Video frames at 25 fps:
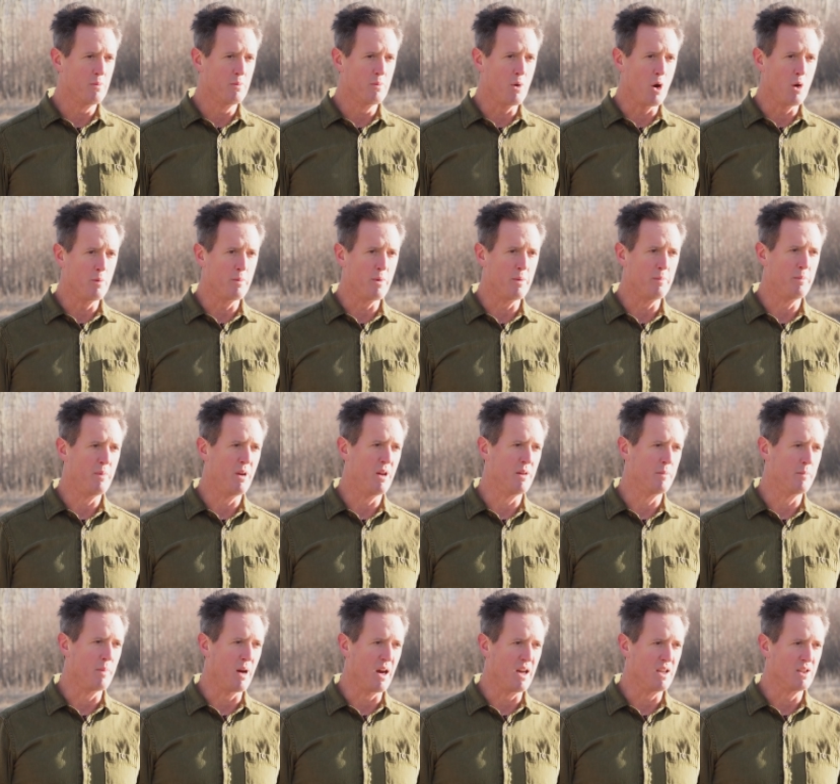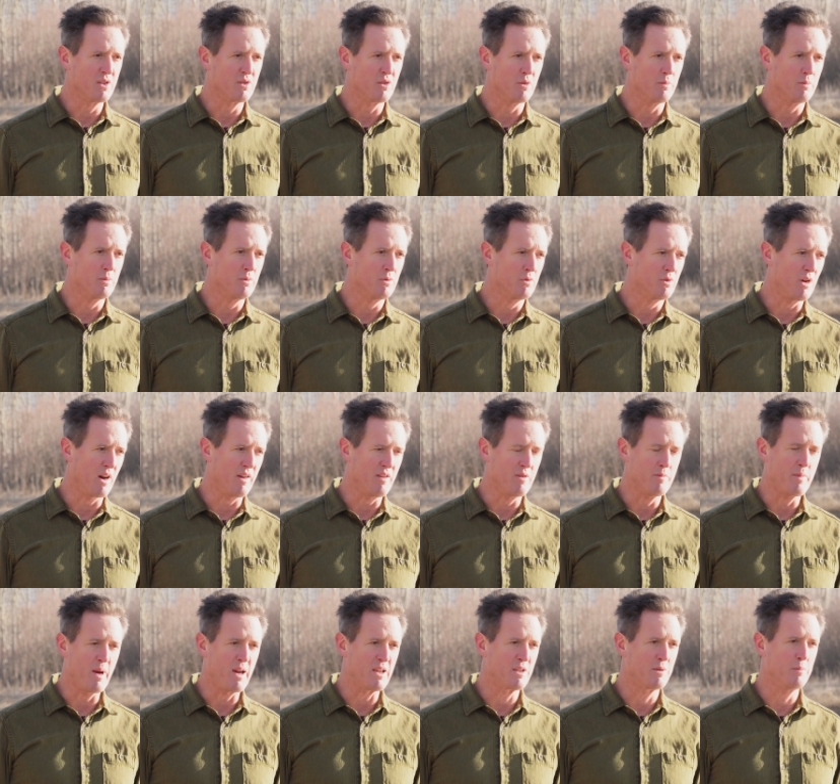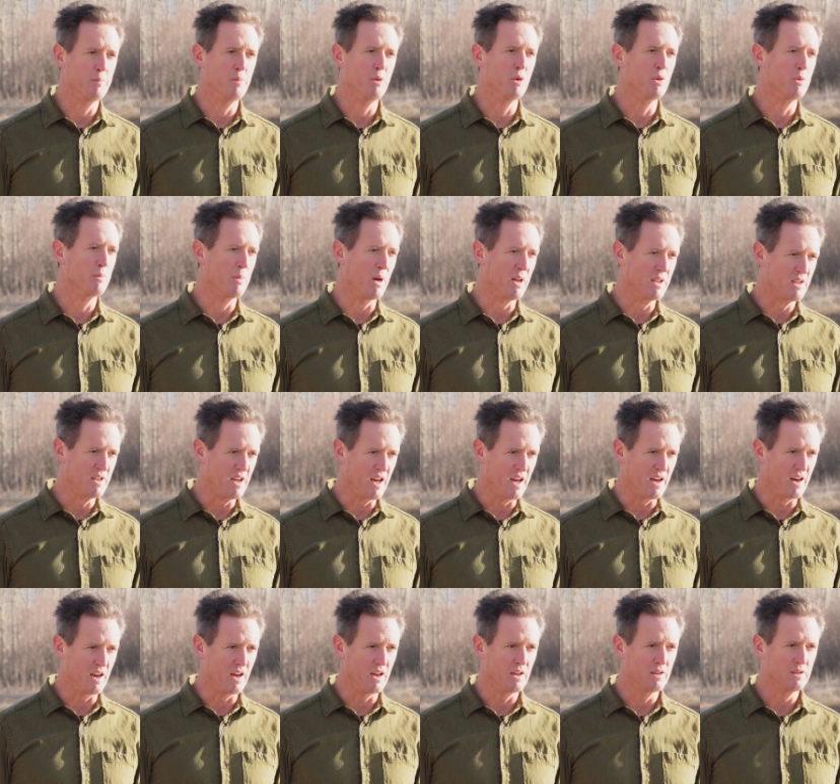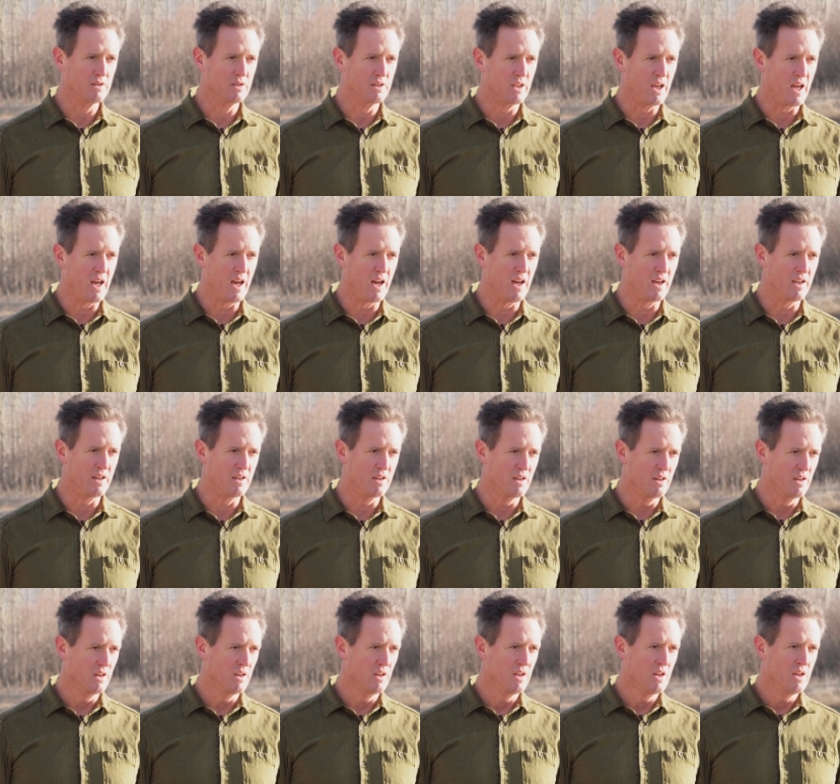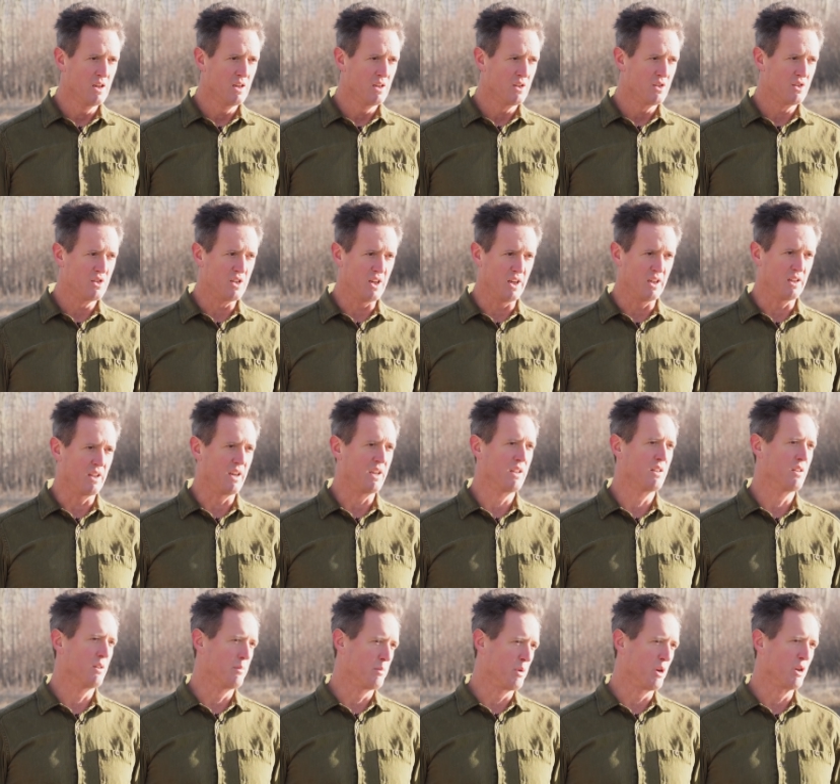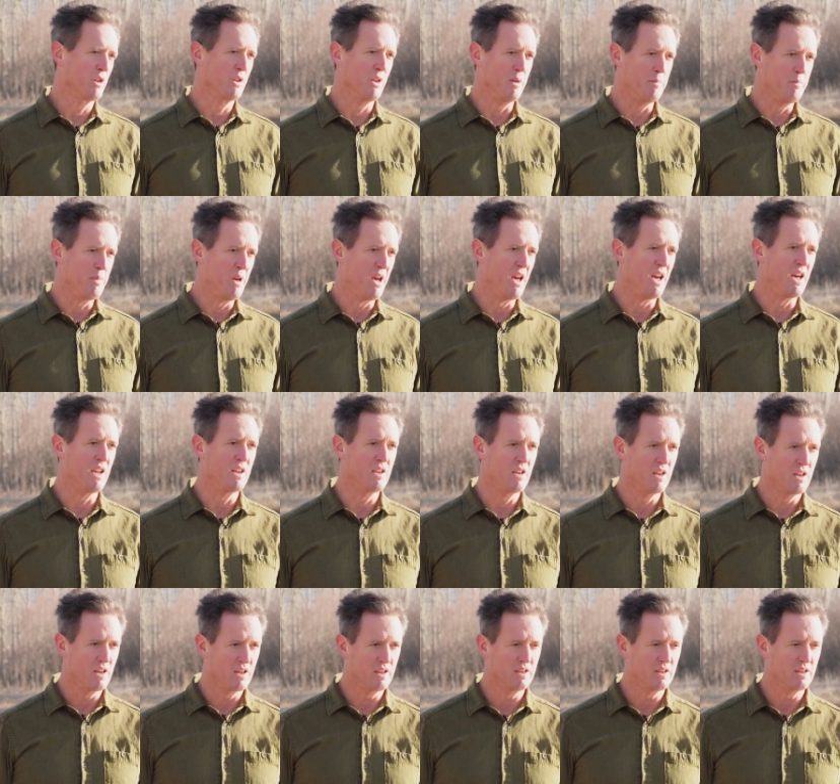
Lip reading: open pit mines from driving past Butte, Montana, and seeing like the Berkeley pit,